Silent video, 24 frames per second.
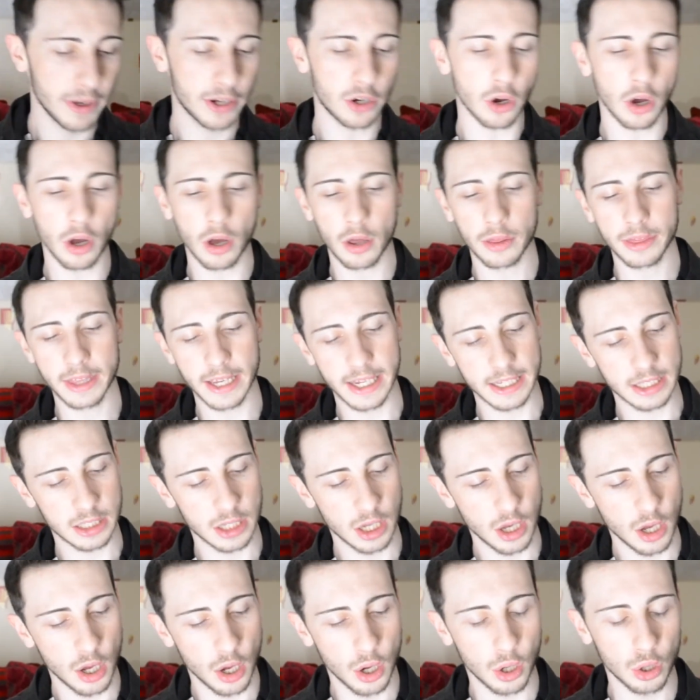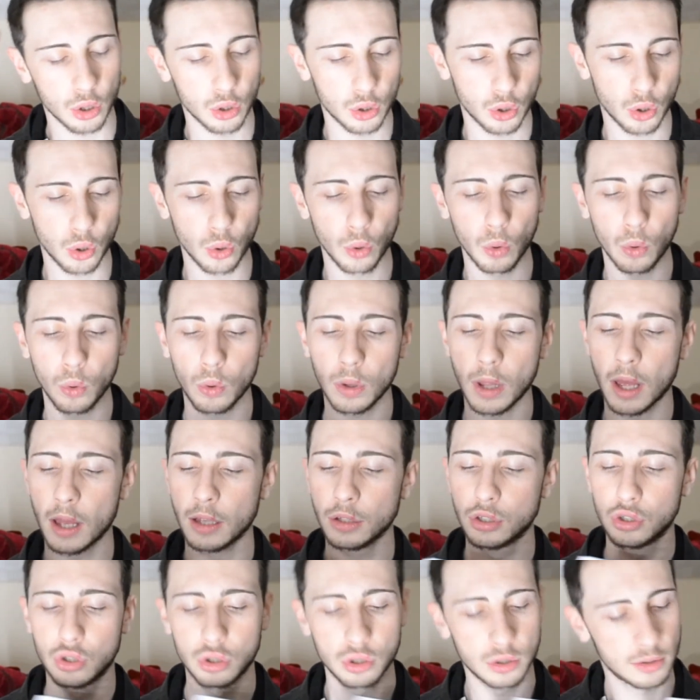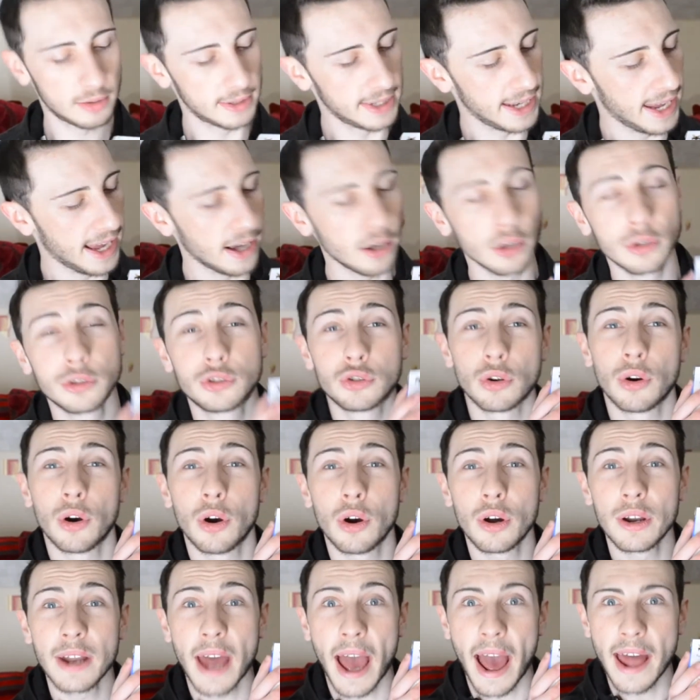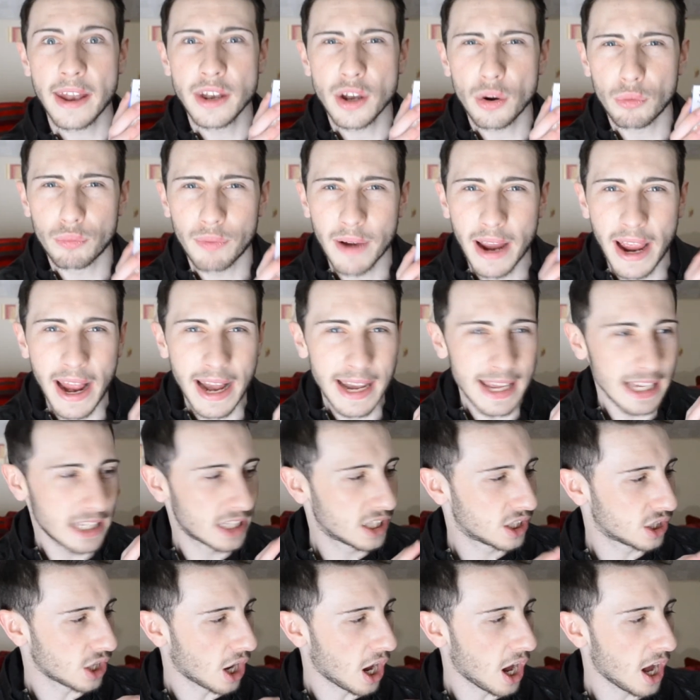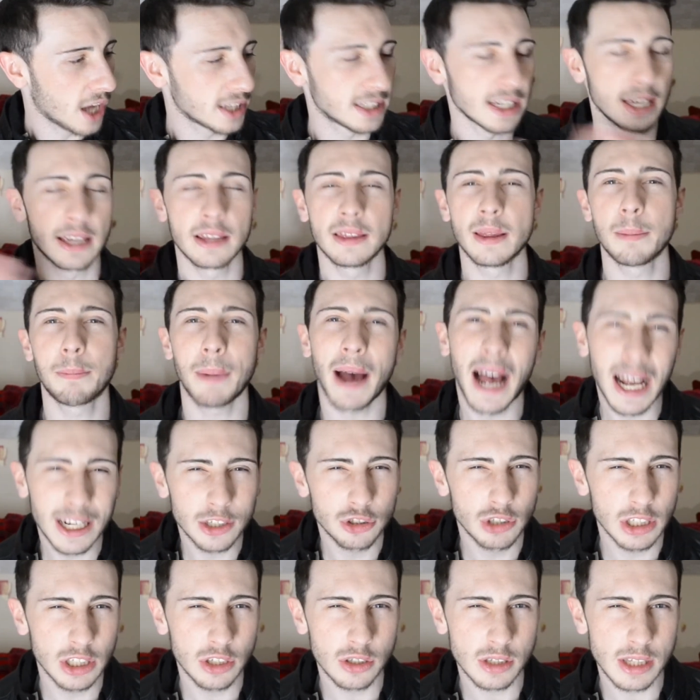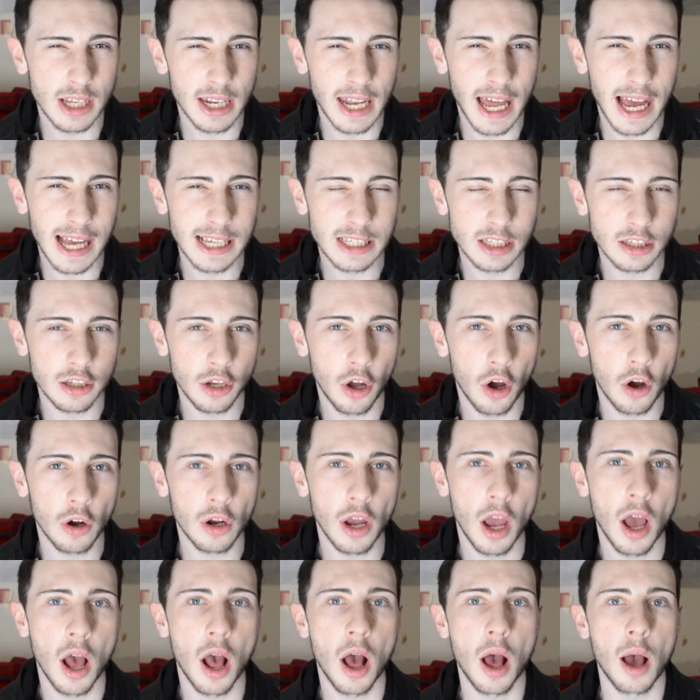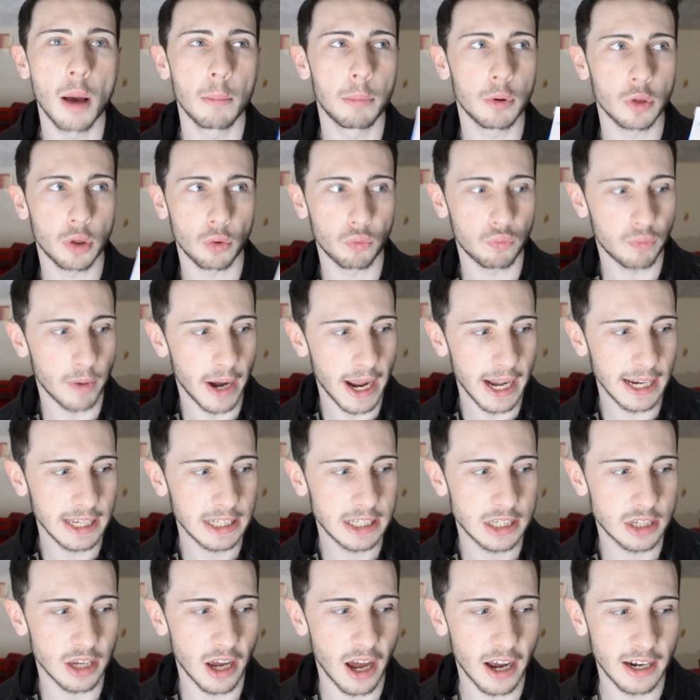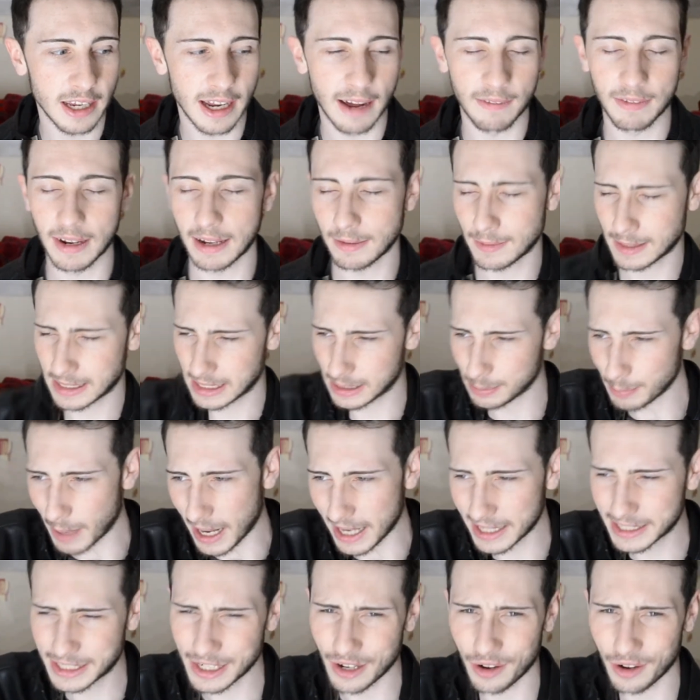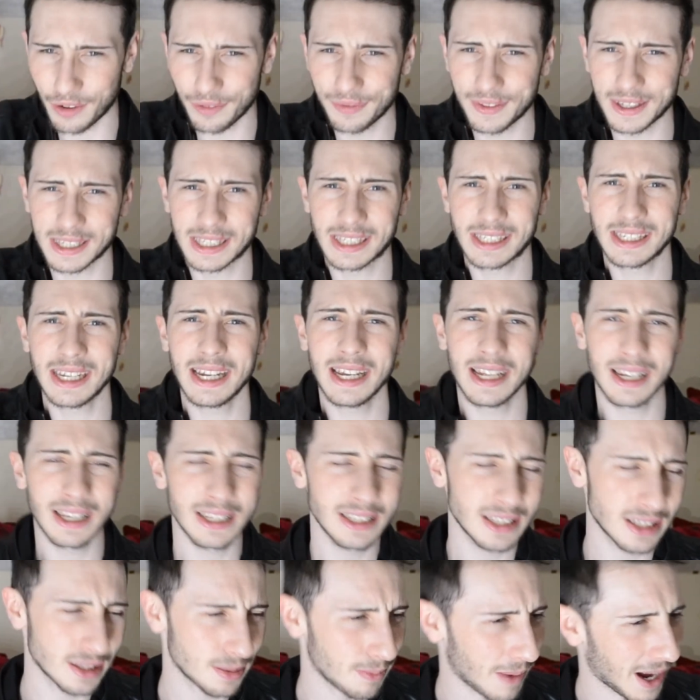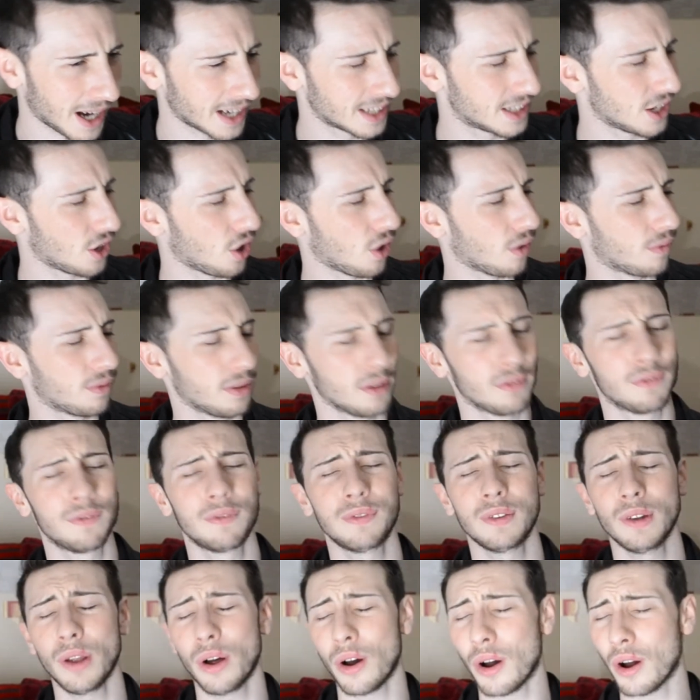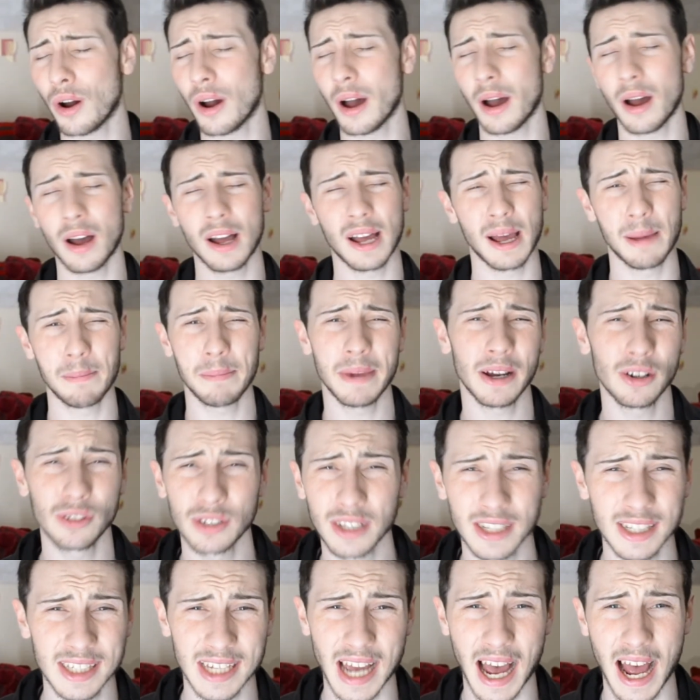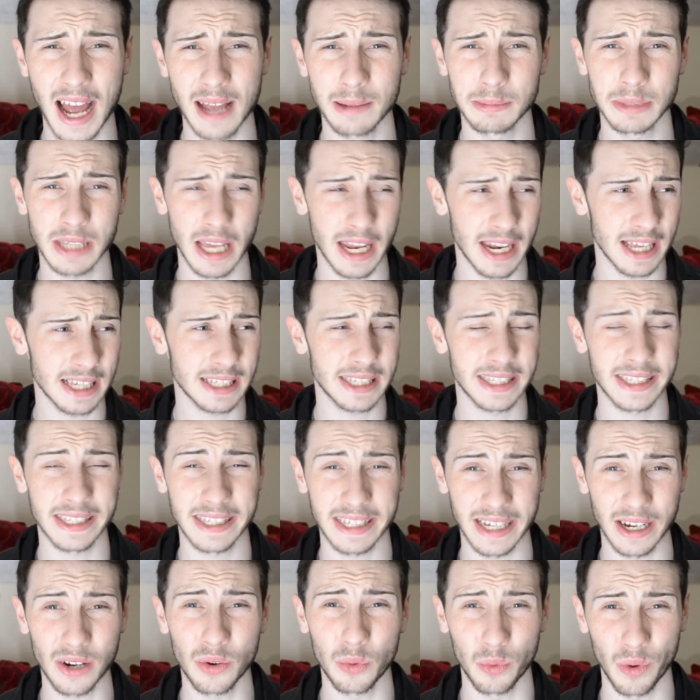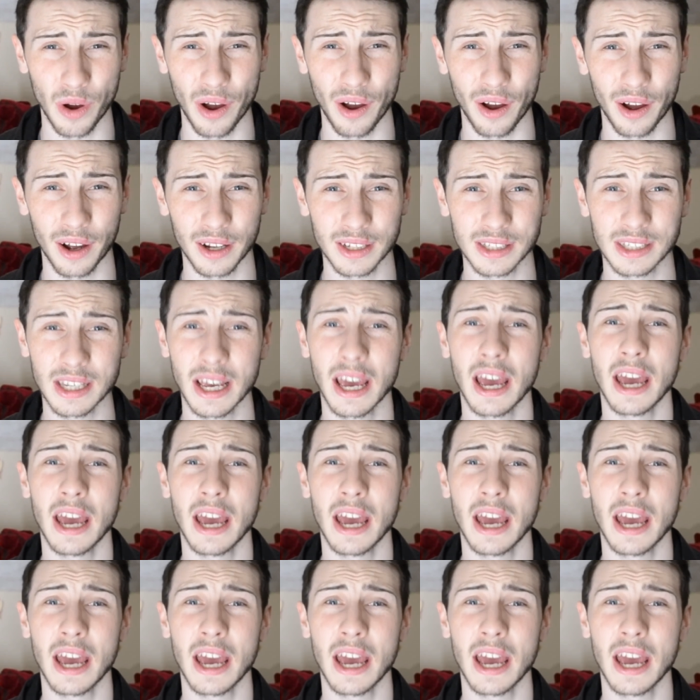We got this cool little drone, and they're really sturdy. The battery doesn't last long, but they're really sturdy. I've like smacked it off the ceiling, smacked it off the floor a million times, and it still works.